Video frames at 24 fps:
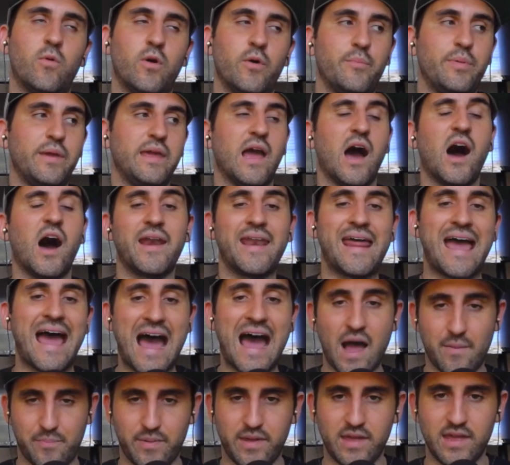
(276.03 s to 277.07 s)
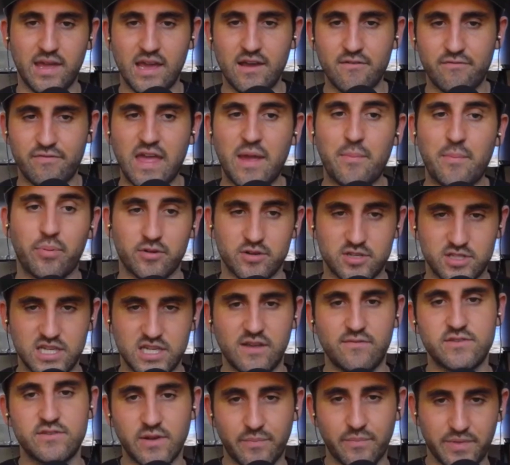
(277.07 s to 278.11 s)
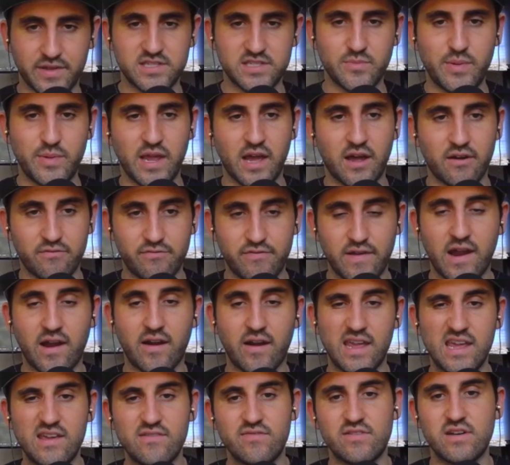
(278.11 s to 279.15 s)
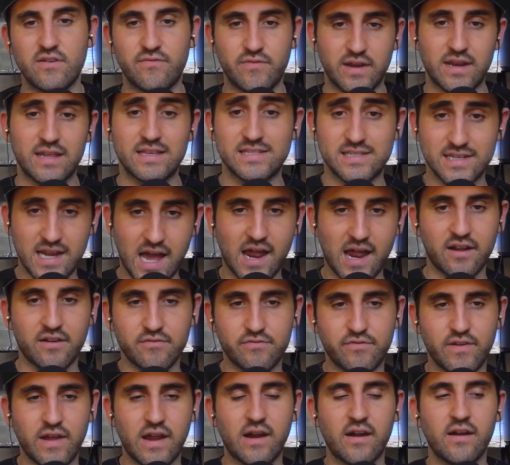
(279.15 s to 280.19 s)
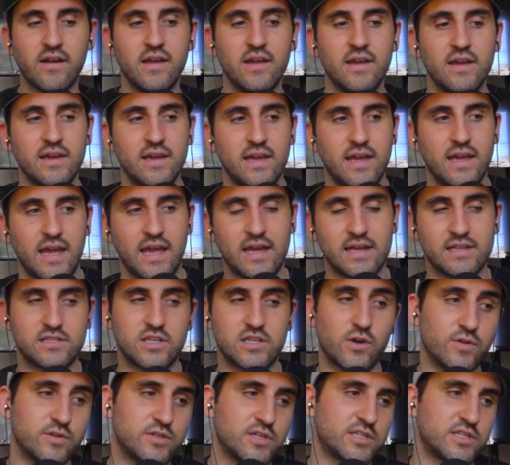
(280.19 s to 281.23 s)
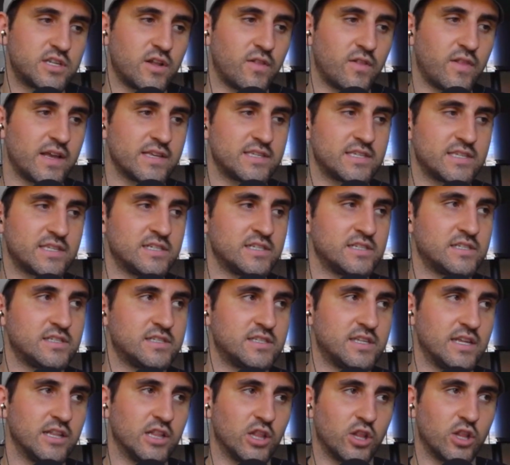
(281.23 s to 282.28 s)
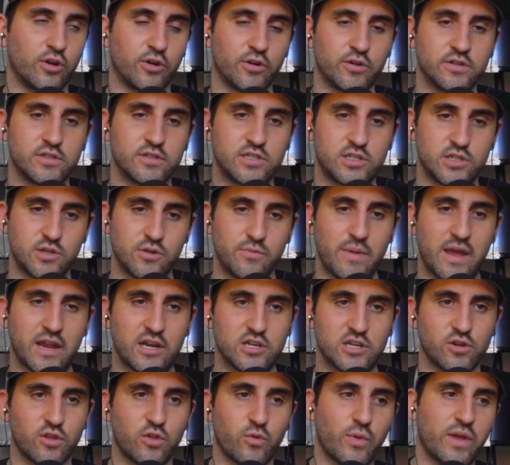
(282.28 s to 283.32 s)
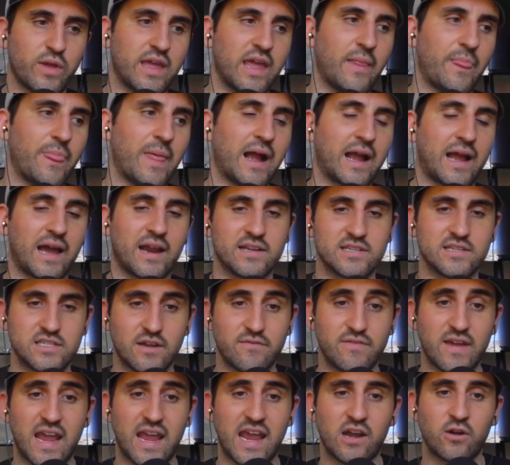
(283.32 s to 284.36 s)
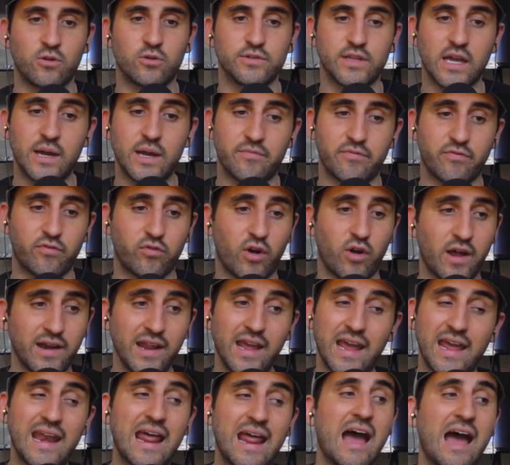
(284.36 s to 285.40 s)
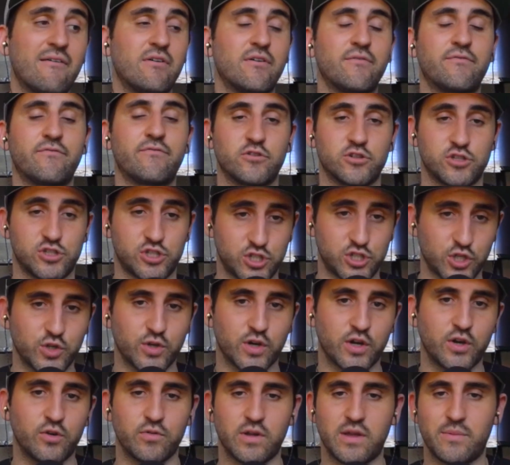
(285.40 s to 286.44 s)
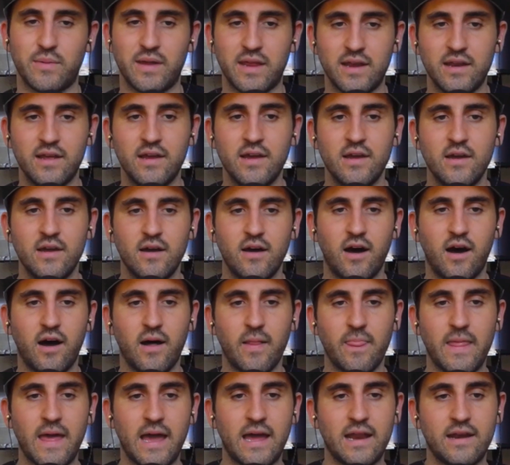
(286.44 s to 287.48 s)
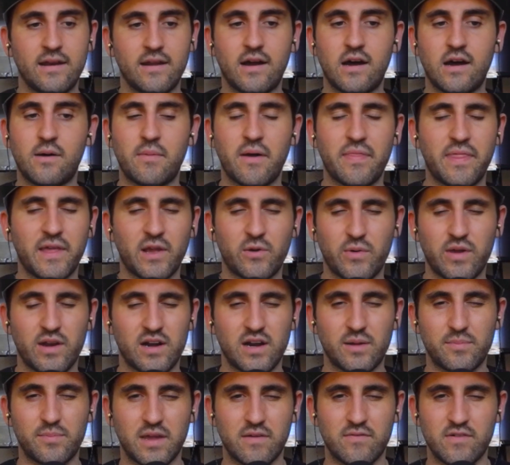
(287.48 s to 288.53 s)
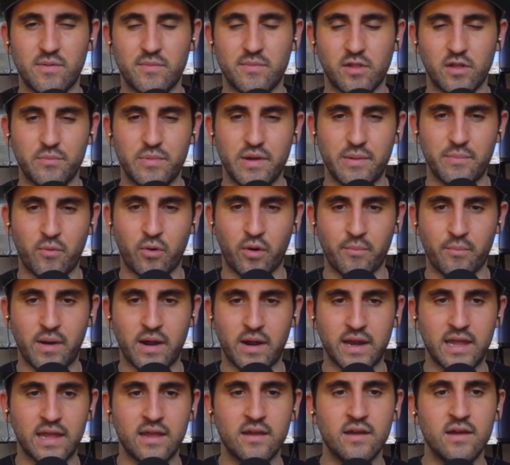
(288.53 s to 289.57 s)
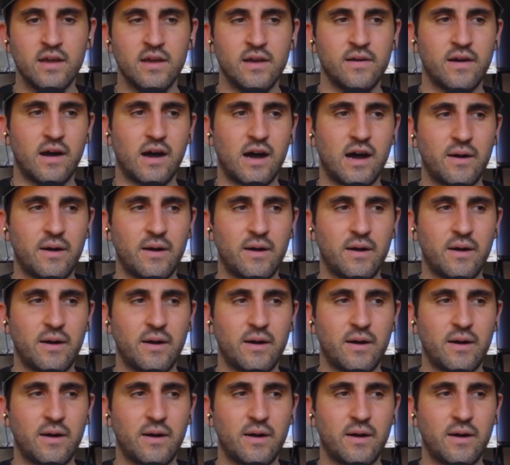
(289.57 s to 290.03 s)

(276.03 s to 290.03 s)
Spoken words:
they will be unhappy if they perceive something to be unfair, even if it is not unfair. And so it was just a lesson learned to make sure that we get that kind of stuff handled up front and have a for sure agreement on that. I think we ended up giving him a little bit more money,